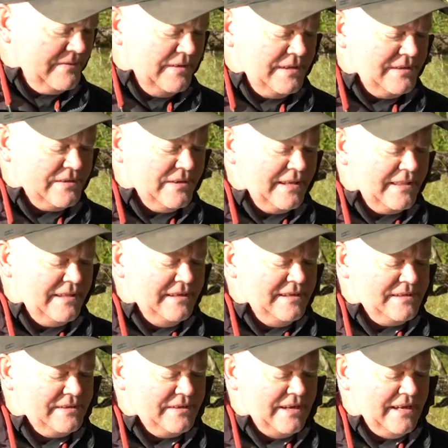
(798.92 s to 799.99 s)
of things like
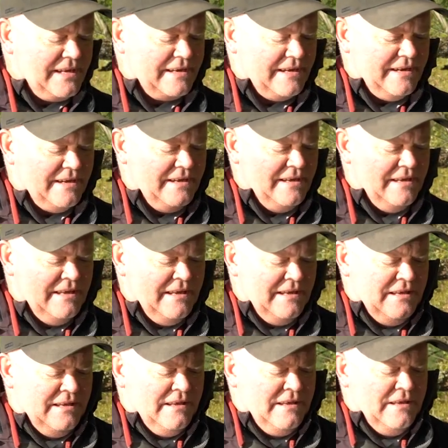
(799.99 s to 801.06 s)
this, like uh,
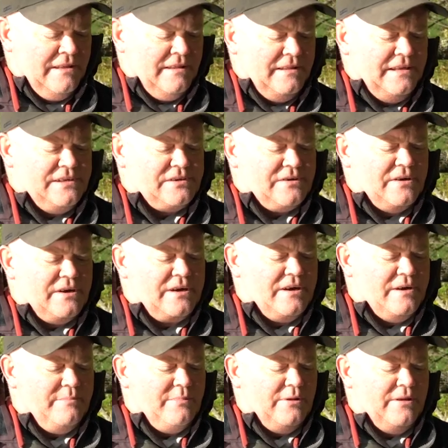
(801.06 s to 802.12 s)
these are a
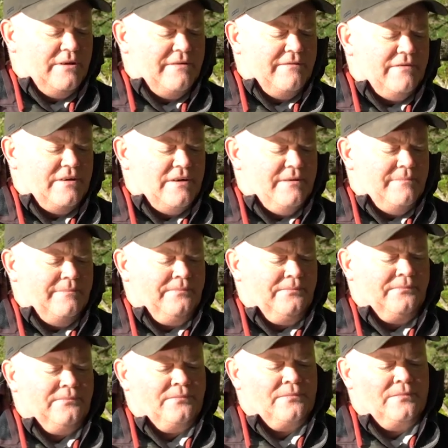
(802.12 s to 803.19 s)
couple of um,
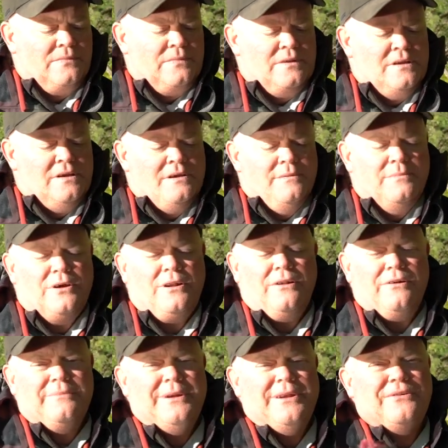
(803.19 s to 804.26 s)

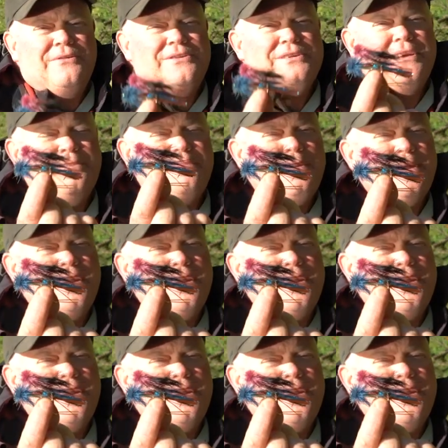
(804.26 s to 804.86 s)
muddler minnow type